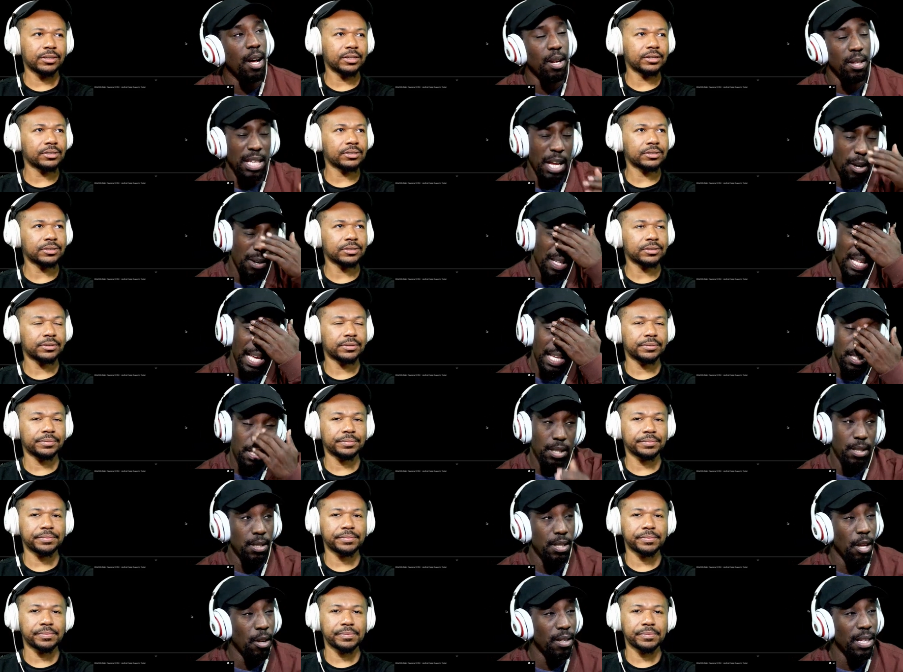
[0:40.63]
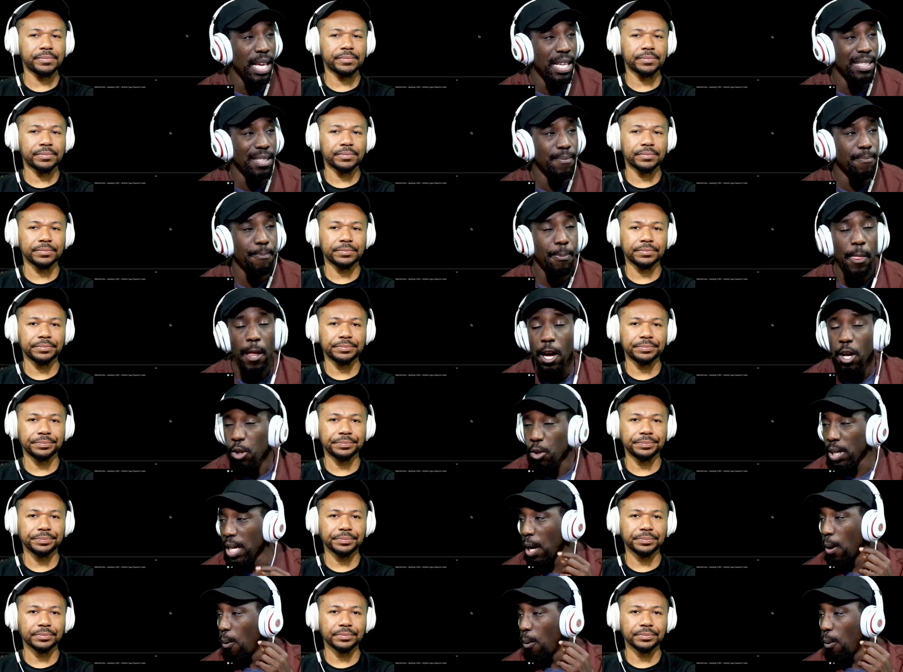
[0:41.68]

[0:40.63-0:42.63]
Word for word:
Speaker 1: yes. not only that, not only that, you get